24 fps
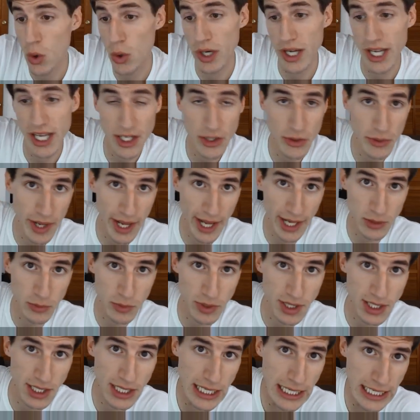or interact
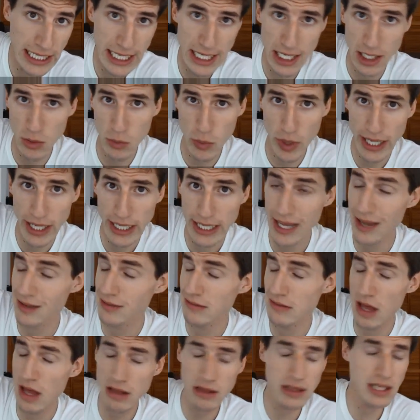with it in any way. It
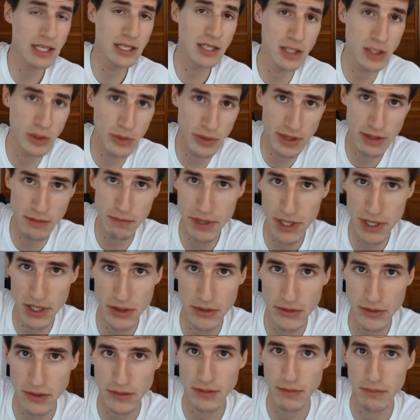has nothing to do with
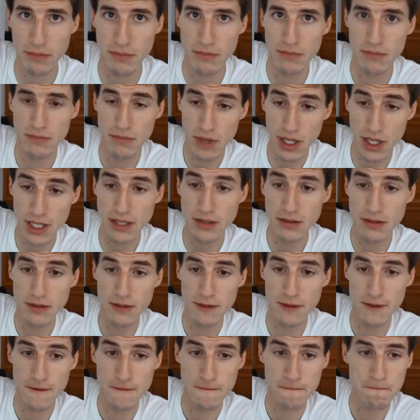empiricism, right?
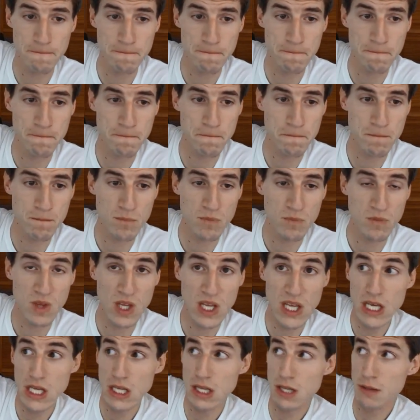
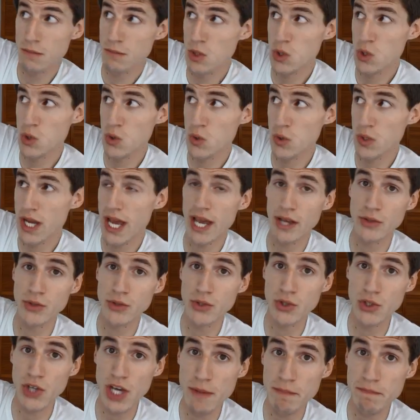The moon has
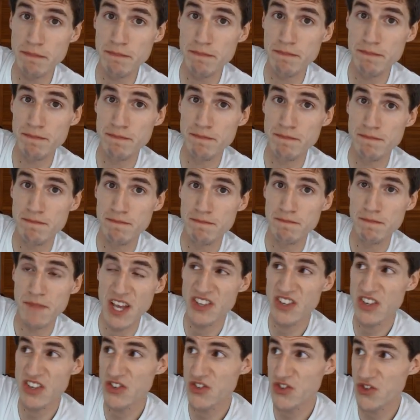shape,
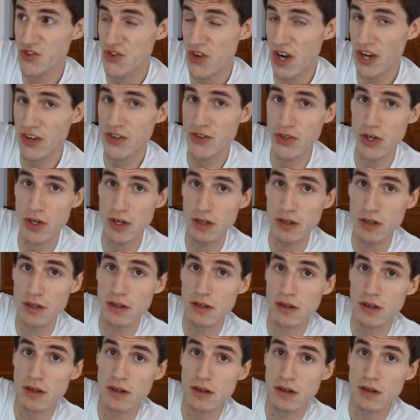has a structure,
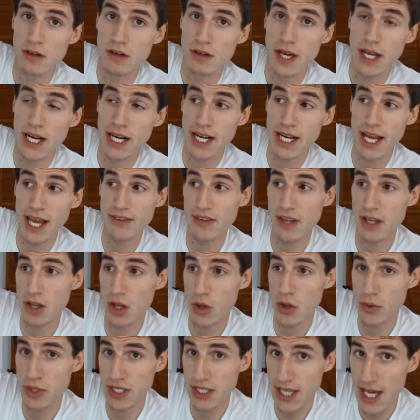and it has a
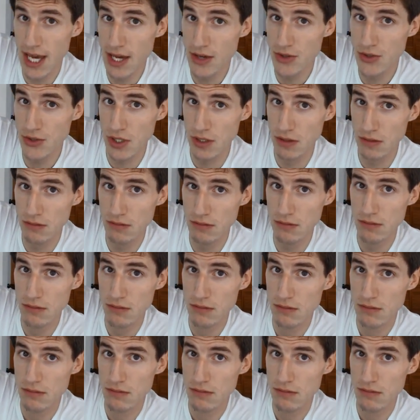location.